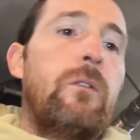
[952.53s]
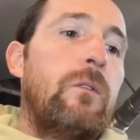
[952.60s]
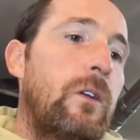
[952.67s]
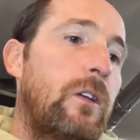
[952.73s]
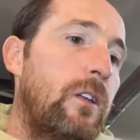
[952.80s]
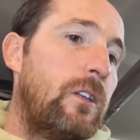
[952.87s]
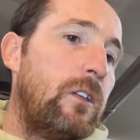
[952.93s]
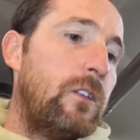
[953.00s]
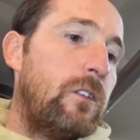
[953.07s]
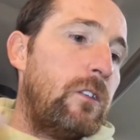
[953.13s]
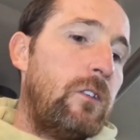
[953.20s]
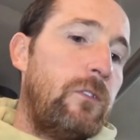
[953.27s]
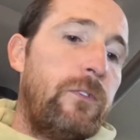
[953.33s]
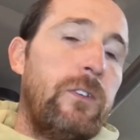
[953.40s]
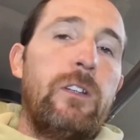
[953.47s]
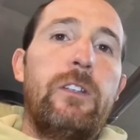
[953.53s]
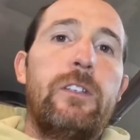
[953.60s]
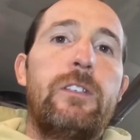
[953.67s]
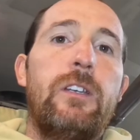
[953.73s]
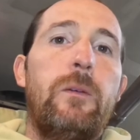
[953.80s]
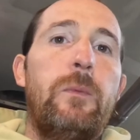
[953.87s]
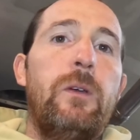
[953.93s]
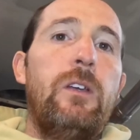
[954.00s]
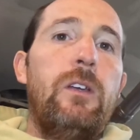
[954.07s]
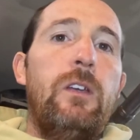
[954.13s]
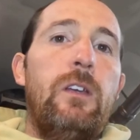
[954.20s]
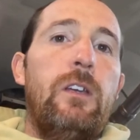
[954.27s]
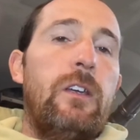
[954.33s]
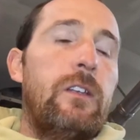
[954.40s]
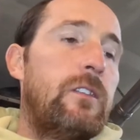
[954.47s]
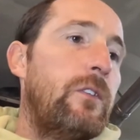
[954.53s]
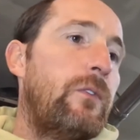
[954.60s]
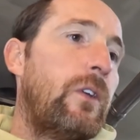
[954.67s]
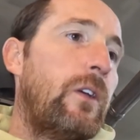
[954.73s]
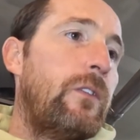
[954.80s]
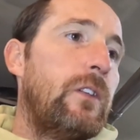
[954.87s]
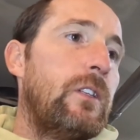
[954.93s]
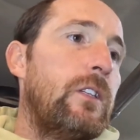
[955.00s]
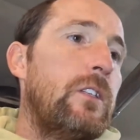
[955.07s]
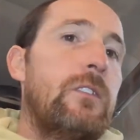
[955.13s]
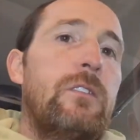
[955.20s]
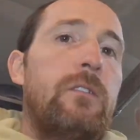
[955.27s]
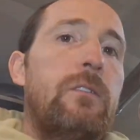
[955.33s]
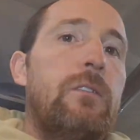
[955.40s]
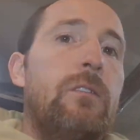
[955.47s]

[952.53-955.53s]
we're gonna continue filling this up and see if we have any leaks.